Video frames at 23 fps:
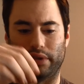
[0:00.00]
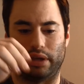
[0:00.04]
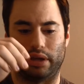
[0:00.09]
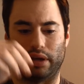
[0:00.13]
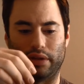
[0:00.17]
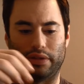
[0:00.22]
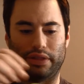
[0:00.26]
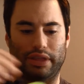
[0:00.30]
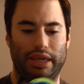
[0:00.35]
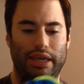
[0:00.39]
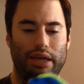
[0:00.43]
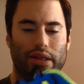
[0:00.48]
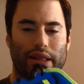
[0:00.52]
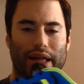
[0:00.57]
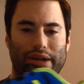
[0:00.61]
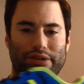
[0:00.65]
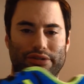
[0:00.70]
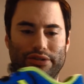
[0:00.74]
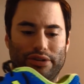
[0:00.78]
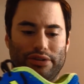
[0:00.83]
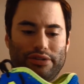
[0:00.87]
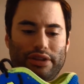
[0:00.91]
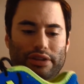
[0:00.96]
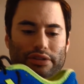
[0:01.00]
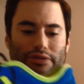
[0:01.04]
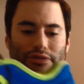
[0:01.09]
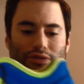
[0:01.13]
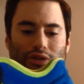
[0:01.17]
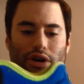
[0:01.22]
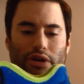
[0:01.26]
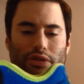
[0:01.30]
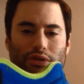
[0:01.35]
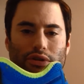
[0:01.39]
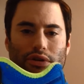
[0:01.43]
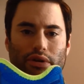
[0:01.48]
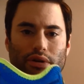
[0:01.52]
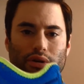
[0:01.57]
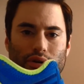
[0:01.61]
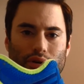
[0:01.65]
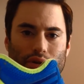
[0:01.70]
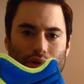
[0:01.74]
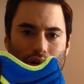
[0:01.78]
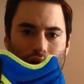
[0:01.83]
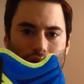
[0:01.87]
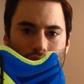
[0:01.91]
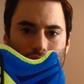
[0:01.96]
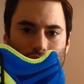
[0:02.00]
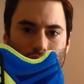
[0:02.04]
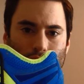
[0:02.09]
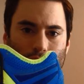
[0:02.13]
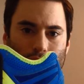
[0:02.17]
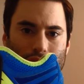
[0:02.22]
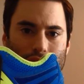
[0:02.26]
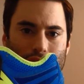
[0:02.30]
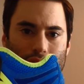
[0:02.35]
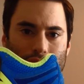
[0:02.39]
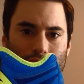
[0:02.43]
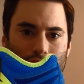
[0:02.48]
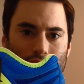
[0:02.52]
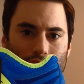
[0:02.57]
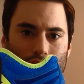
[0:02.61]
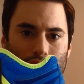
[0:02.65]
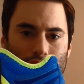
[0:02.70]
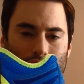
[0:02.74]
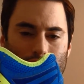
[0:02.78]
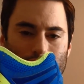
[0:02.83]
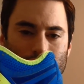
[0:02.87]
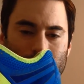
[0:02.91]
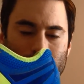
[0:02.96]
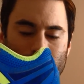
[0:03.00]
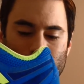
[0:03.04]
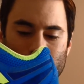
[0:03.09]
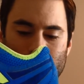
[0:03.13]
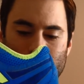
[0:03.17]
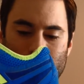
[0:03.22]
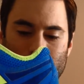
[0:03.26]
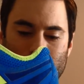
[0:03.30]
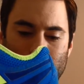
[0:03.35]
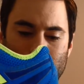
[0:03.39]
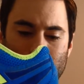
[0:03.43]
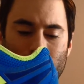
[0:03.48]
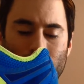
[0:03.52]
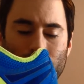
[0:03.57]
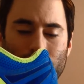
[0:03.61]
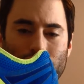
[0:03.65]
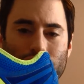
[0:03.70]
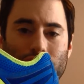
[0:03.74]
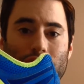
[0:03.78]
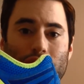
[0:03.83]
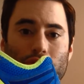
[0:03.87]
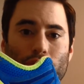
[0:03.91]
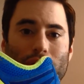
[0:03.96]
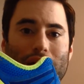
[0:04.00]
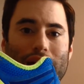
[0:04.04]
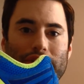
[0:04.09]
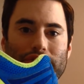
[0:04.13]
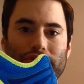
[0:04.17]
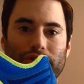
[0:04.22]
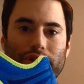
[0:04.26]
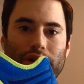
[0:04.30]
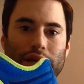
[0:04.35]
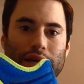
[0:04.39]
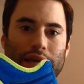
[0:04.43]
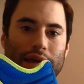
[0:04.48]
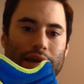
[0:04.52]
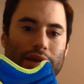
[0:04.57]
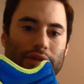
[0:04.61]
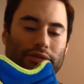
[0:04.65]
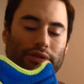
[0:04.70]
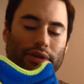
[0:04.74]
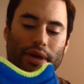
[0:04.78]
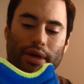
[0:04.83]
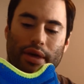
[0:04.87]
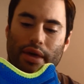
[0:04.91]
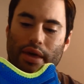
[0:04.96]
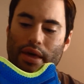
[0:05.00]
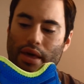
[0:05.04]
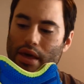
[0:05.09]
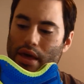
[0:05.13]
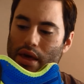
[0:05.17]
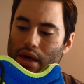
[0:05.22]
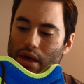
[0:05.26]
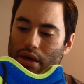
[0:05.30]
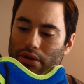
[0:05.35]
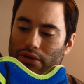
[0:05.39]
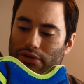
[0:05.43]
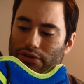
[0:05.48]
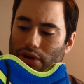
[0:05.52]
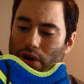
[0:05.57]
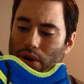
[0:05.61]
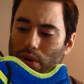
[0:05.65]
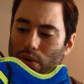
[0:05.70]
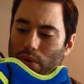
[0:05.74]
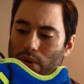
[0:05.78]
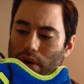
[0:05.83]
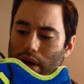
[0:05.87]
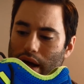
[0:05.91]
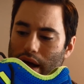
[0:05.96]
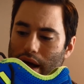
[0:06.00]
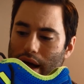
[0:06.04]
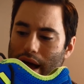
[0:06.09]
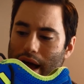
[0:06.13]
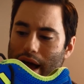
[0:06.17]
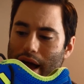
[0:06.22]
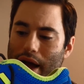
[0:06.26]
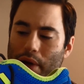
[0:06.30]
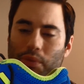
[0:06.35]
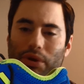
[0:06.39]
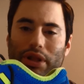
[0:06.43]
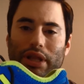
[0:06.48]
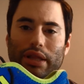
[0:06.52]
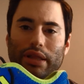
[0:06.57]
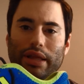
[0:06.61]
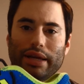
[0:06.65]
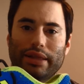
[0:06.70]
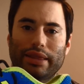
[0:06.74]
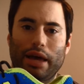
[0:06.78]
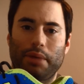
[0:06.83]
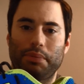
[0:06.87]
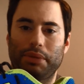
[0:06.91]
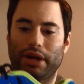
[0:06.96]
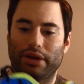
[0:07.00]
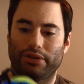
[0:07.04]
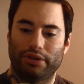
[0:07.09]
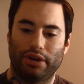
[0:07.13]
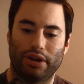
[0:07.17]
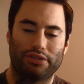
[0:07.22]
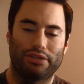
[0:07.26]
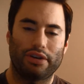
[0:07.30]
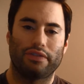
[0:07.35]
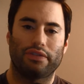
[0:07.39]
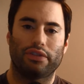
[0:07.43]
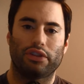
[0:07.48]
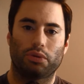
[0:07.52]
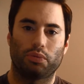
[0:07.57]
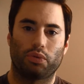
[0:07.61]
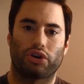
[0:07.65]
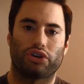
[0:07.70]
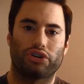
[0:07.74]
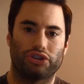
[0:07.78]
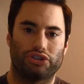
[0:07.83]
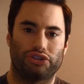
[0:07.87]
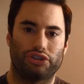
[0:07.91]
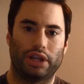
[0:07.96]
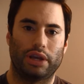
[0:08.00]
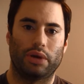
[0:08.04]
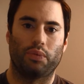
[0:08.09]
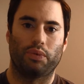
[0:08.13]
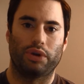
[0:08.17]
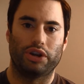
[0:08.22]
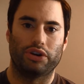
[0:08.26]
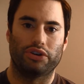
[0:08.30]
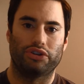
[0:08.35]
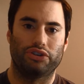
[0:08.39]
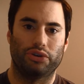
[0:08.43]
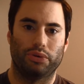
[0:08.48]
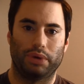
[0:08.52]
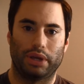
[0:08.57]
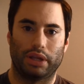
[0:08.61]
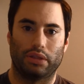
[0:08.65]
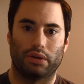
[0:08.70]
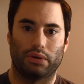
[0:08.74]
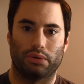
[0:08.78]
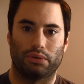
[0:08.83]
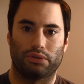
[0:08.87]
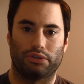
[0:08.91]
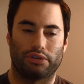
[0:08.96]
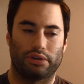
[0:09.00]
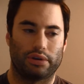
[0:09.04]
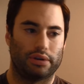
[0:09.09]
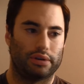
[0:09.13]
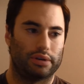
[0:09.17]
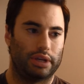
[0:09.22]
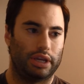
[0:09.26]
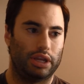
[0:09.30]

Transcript: the heel actually sits farther lower down than the riser indicates. So I really like that because it does have a little more cushioning when you're doing those